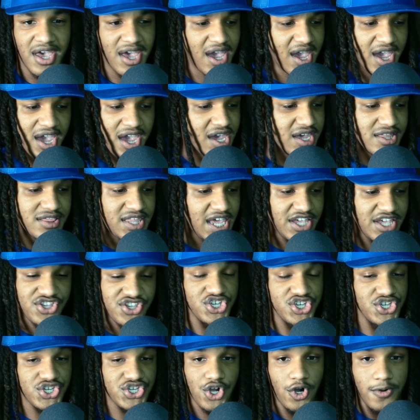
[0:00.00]
and they
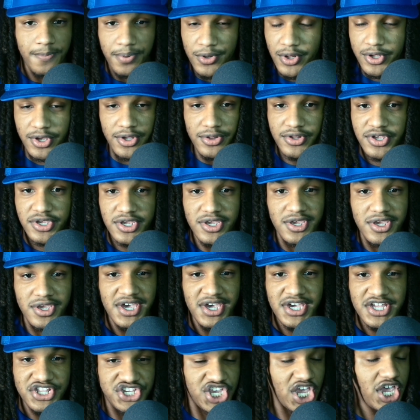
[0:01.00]
just completely
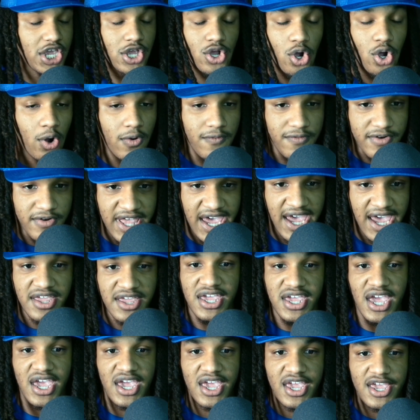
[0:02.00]
take over that
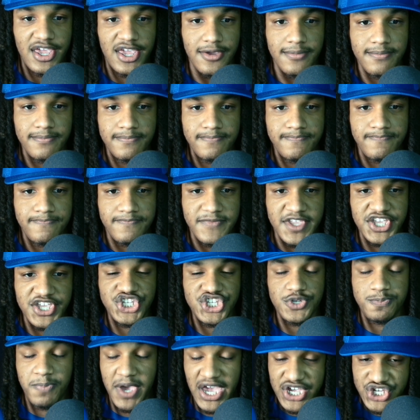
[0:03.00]
game,
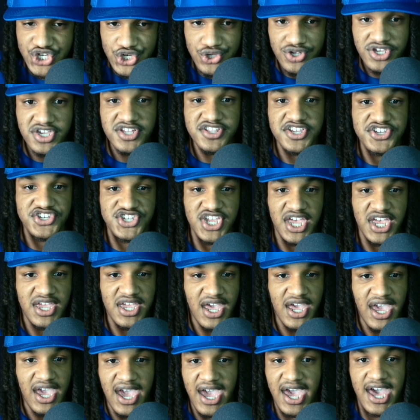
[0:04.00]
especially in the
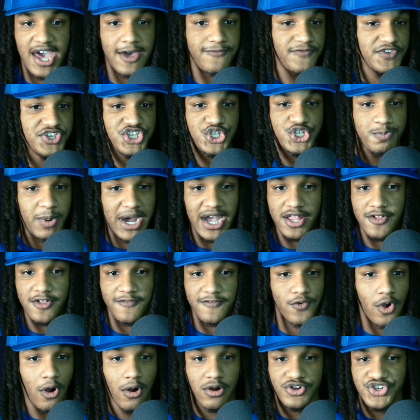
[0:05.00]
second half, in spite of
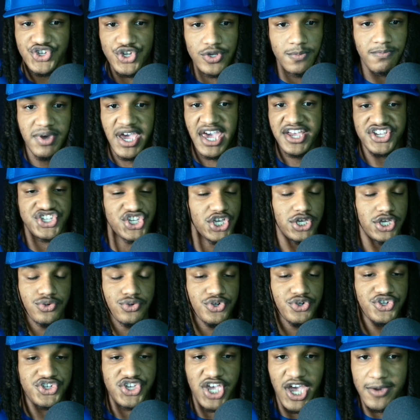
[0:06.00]
Carson Beck's
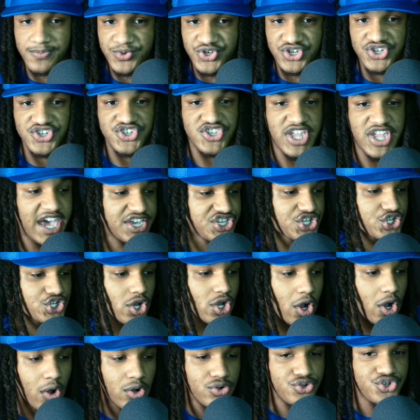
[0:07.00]
interceptions. That
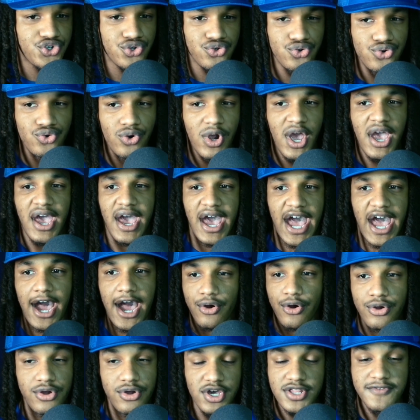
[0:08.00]
showed you how
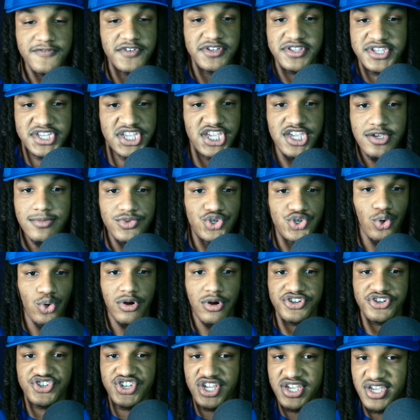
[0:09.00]
good of a team
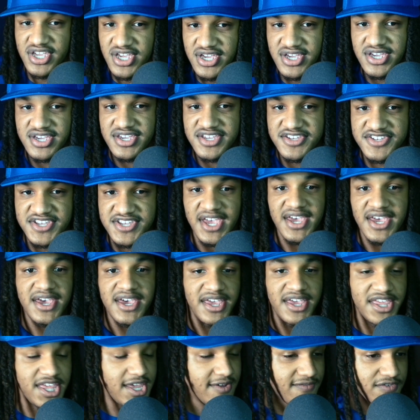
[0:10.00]
Georgia is
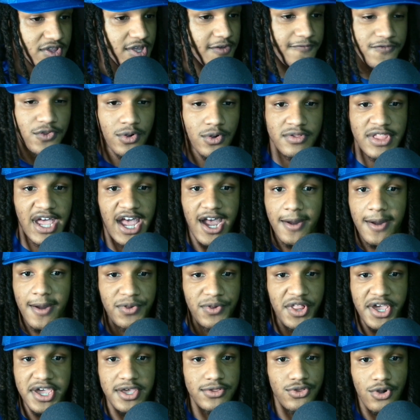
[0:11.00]
even if they're not
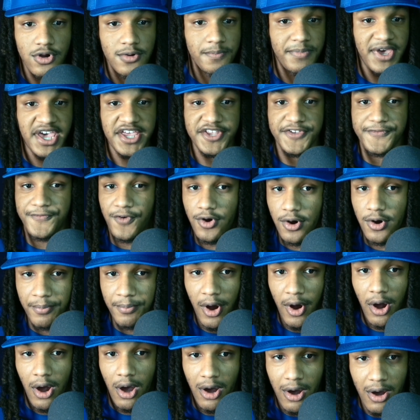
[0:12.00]
playing their best
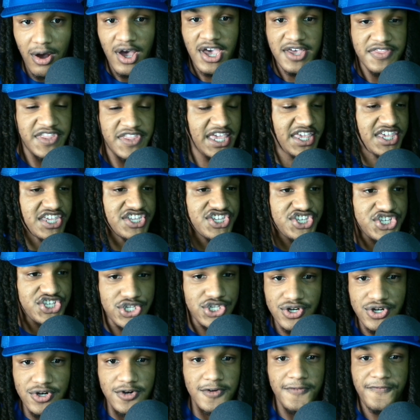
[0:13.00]
football, they can
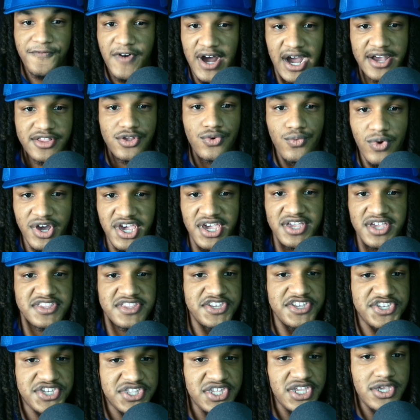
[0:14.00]
still find a way to
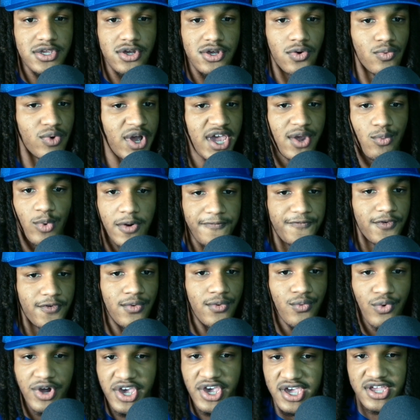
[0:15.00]
sneak away with a
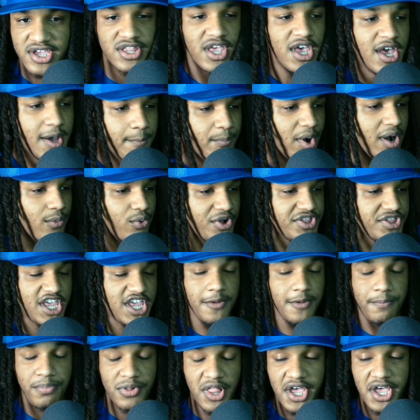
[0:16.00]
win. But when they
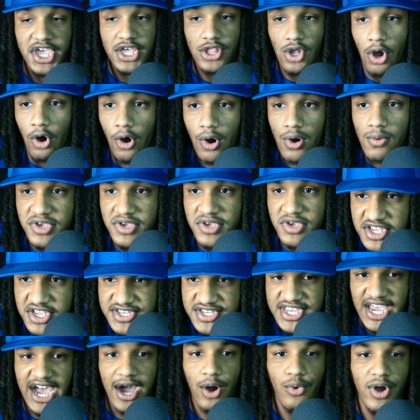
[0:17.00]
played Ole Miss,
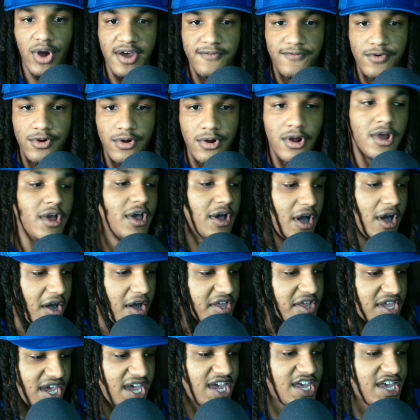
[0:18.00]
however, a
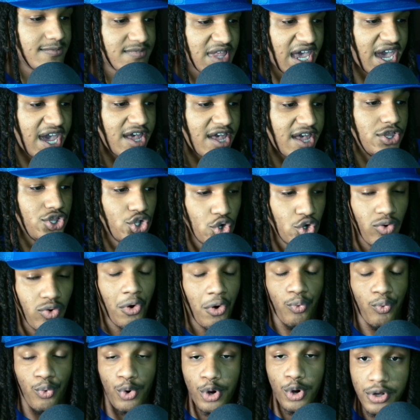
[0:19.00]
game that you
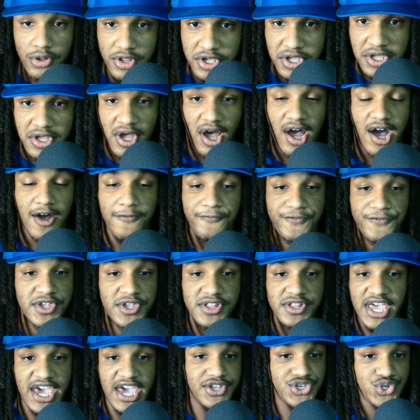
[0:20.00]
were really confident
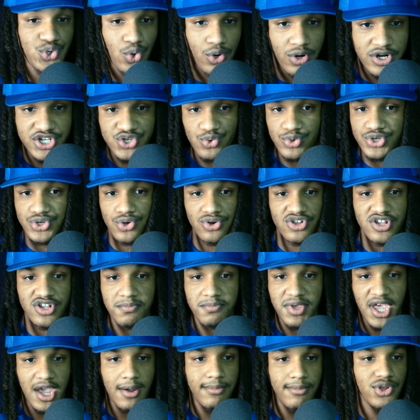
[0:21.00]
that Georgia was going to
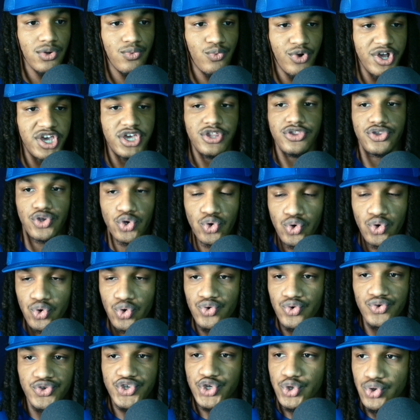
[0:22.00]
be able to win
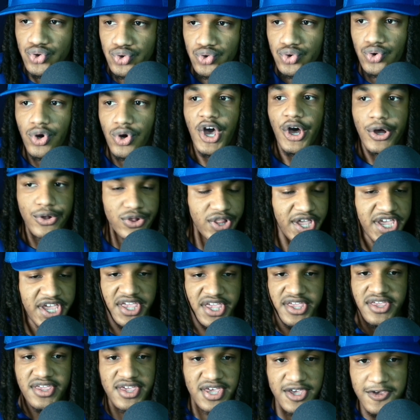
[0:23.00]
due to
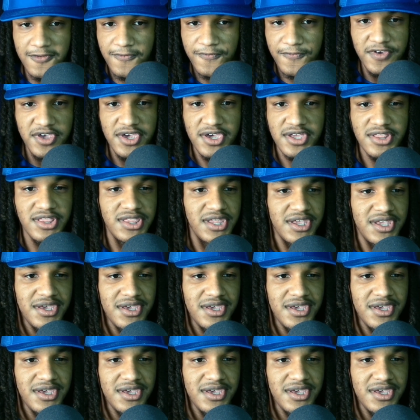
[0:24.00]
Lane Kiffin